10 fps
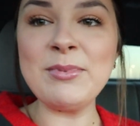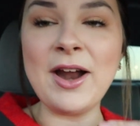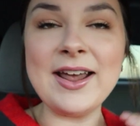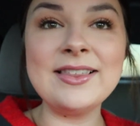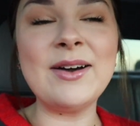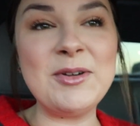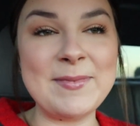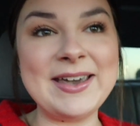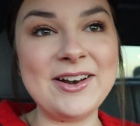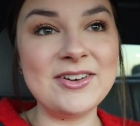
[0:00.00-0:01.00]
and praying that we
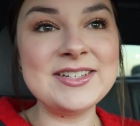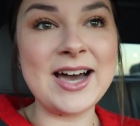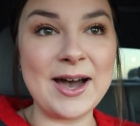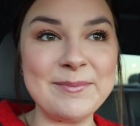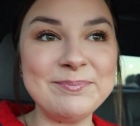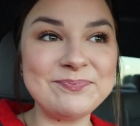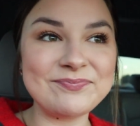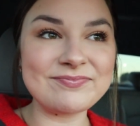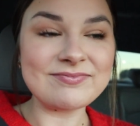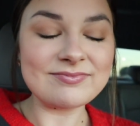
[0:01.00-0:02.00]
make it on time.
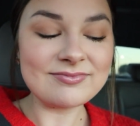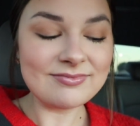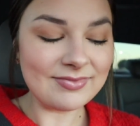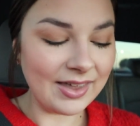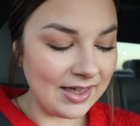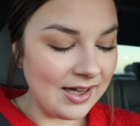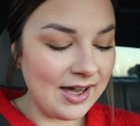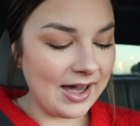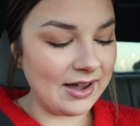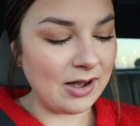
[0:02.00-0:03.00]
I